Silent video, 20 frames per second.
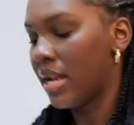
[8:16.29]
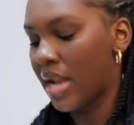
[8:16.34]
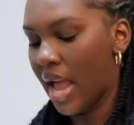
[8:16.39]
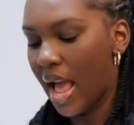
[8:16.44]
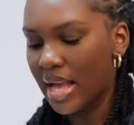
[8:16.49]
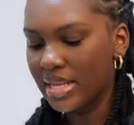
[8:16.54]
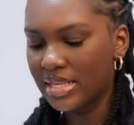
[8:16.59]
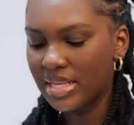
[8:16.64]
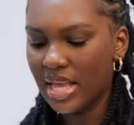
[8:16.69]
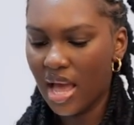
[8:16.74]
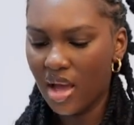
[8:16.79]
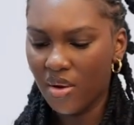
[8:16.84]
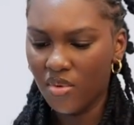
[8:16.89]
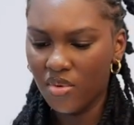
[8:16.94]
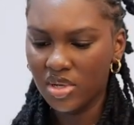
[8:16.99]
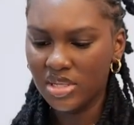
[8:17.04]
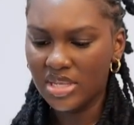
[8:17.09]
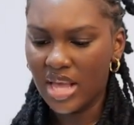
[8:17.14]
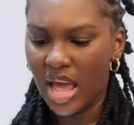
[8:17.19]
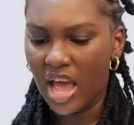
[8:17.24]
and as I
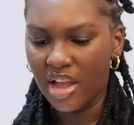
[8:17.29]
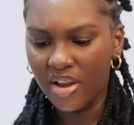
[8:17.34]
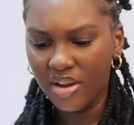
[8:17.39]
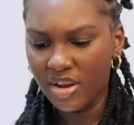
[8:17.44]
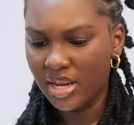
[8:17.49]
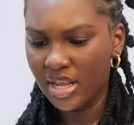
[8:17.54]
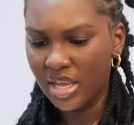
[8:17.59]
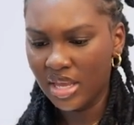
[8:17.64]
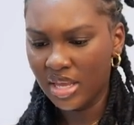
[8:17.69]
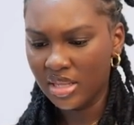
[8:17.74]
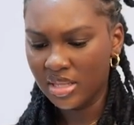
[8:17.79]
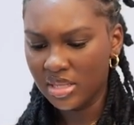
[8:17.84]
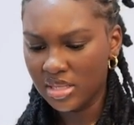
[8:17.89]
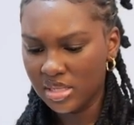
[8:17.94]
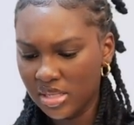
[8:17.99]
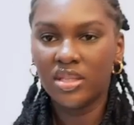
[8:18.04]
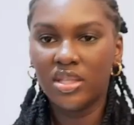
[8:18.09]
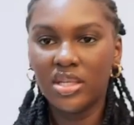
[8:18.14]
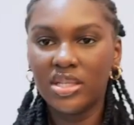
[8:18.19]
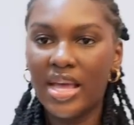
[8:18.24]
was ironing
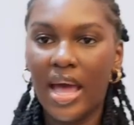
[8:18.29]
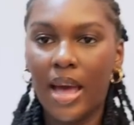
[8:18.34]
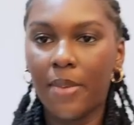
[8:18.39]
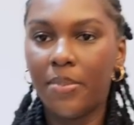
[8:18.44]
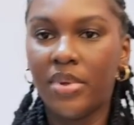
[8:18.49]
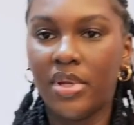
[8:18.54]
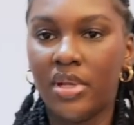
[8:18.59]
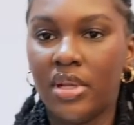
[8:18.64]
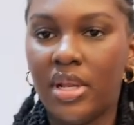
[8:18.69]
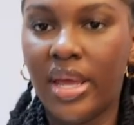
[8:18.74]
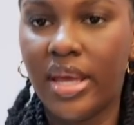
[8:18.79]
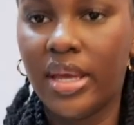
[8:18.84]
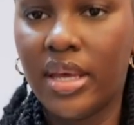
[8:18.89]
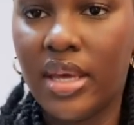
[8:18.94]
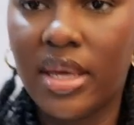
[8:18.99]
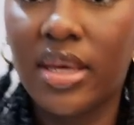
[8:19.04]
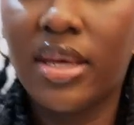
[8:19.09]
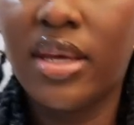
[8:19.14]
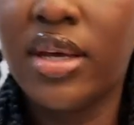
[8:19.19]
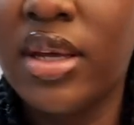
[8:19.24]
it this happened
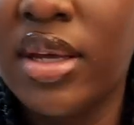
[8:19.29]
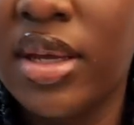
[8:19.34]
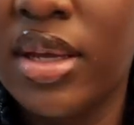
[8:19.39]
like